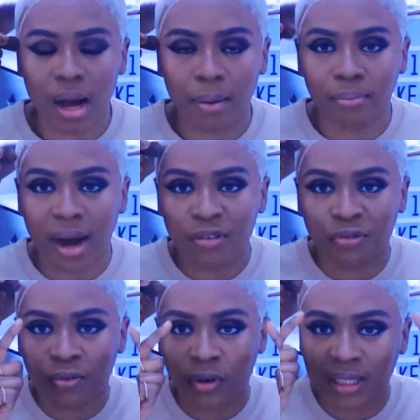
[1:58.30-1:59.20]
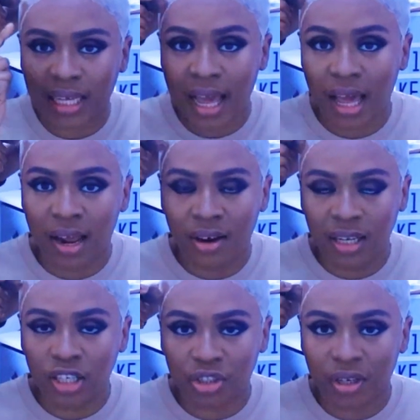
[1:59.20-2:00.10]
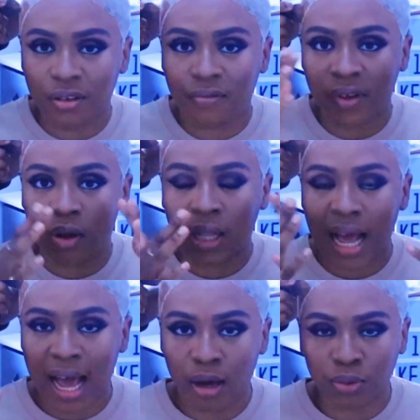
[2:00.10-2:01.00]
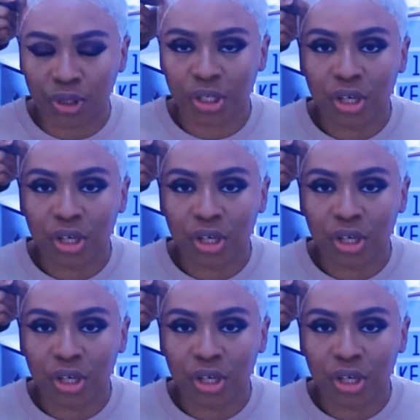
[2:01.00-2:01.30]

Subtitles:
my front hair literally fell out.